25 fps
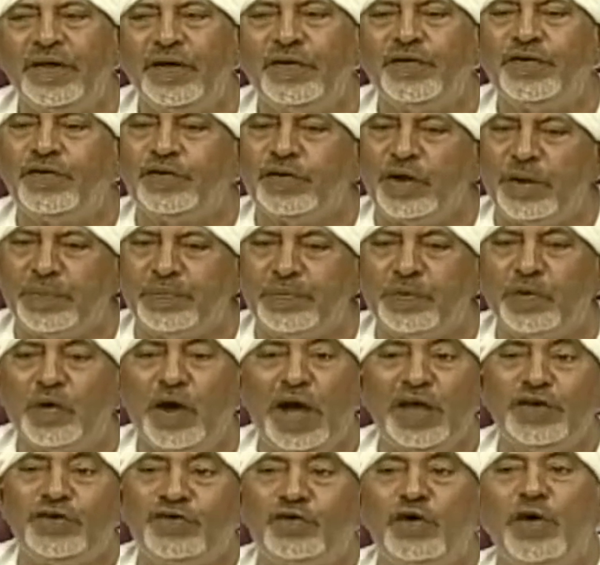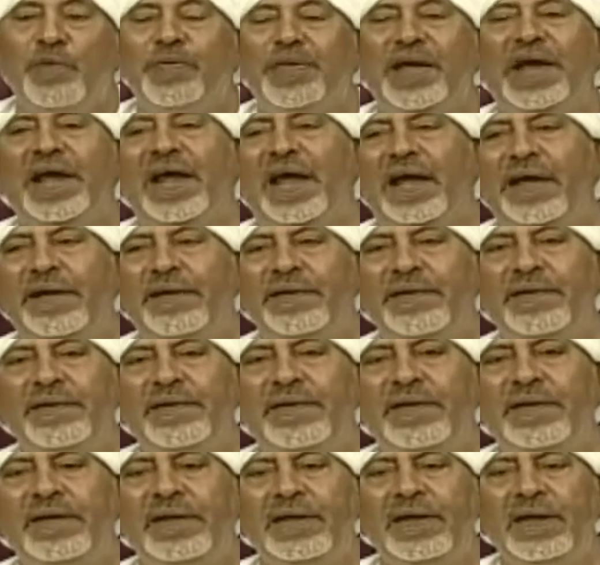Stop, because I stop the air.
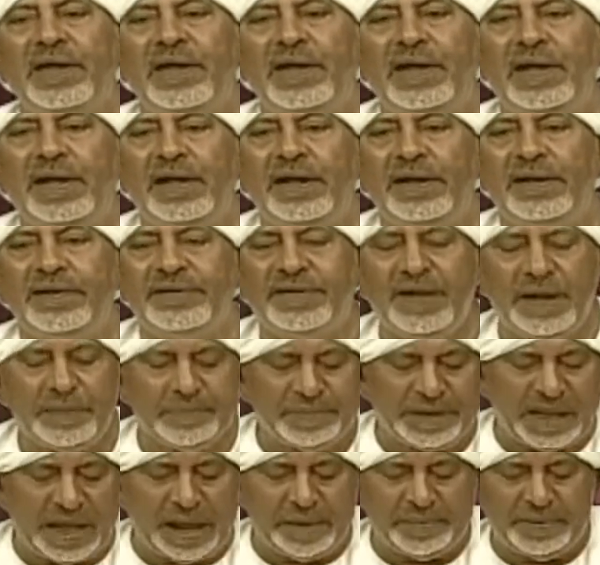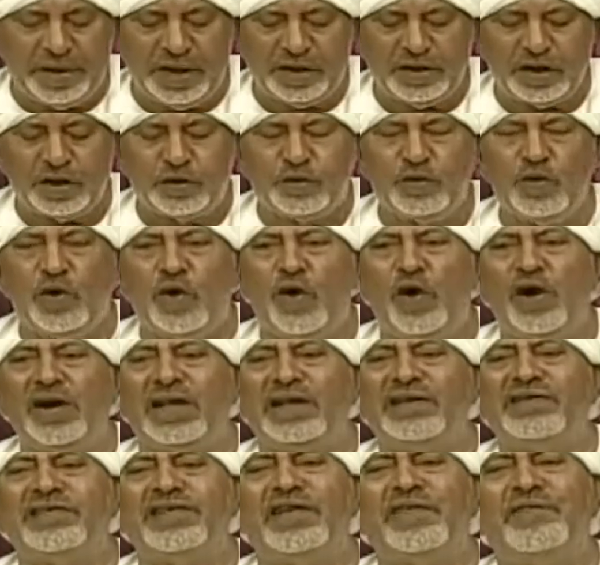Sometimes I bring the two
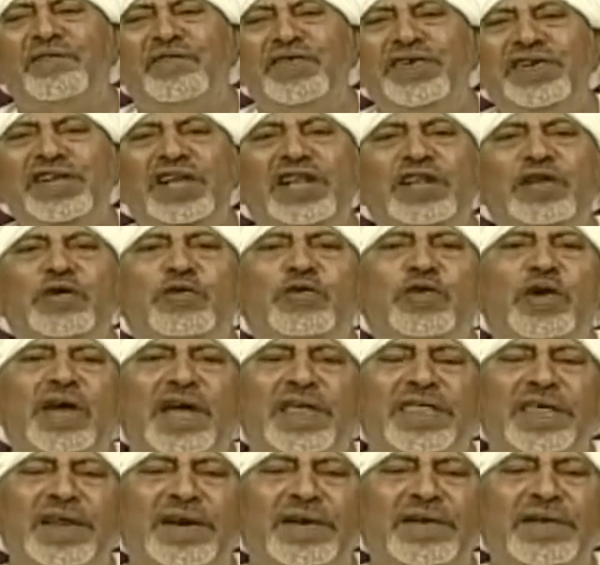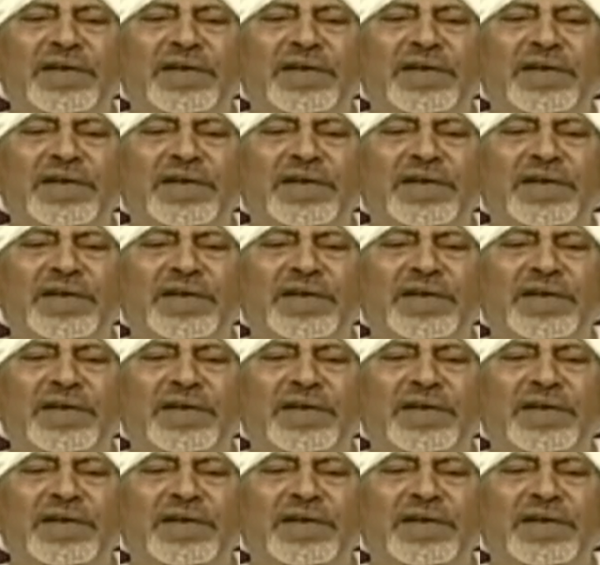organs sufficiently together.